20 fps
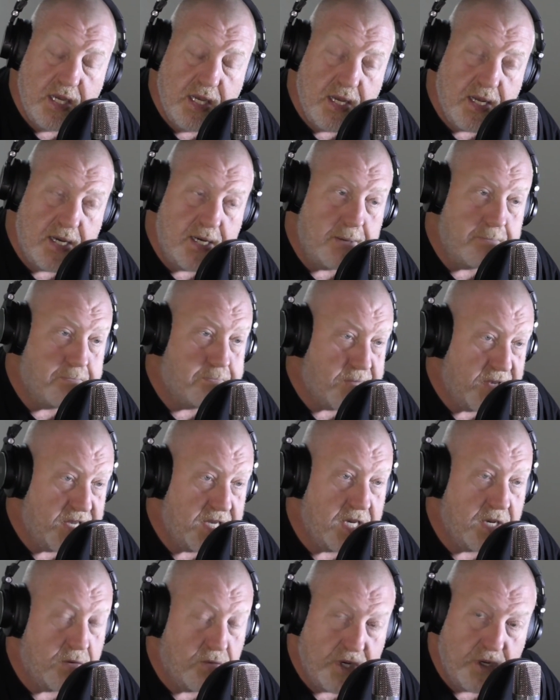But
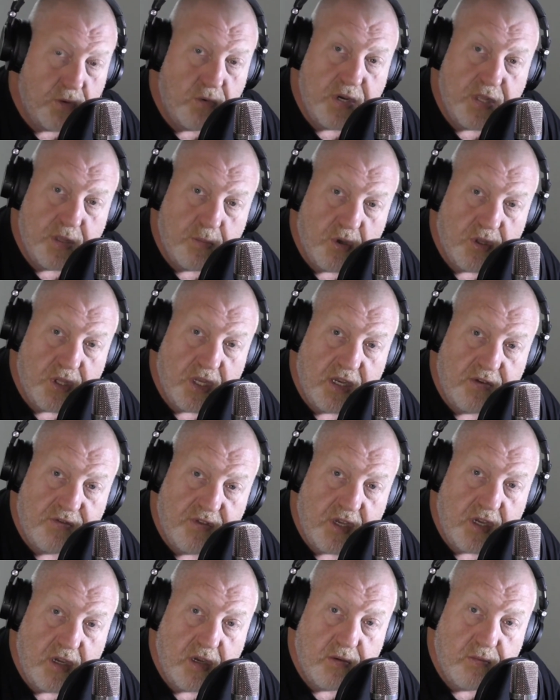yeah, when you wear them on the left,
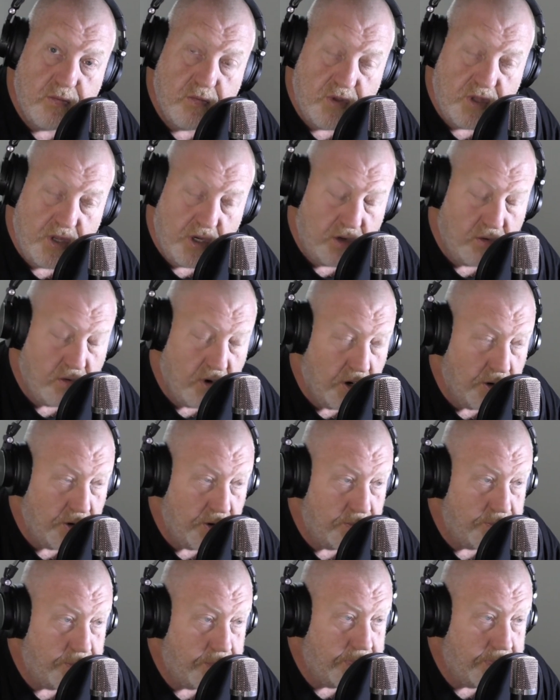they're your own.